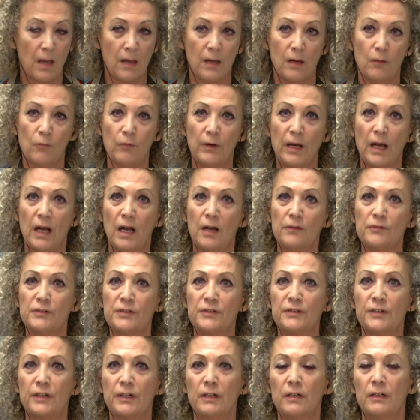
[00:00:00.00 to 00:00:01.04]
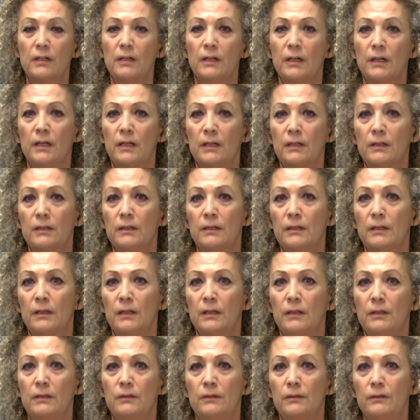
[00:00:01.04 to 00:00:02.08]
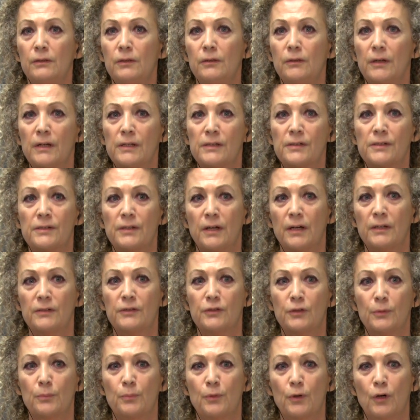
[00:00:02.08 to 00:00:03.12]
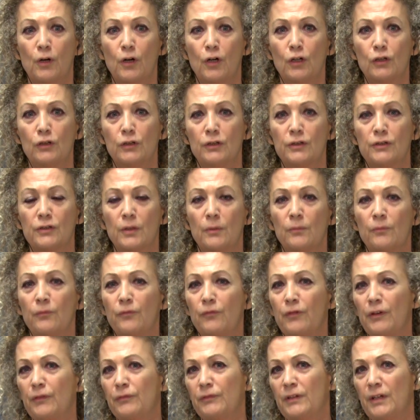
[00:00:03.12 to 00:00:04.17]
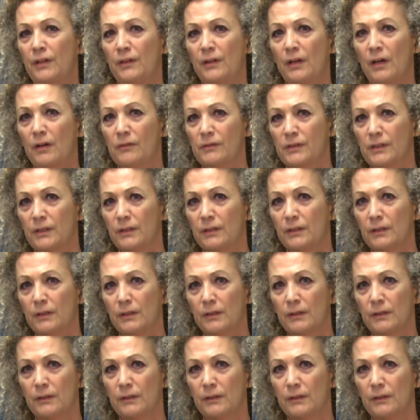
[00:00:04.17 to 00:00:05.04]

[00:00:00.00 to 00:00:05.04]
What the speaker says: We have still in US sites abroad some 50,000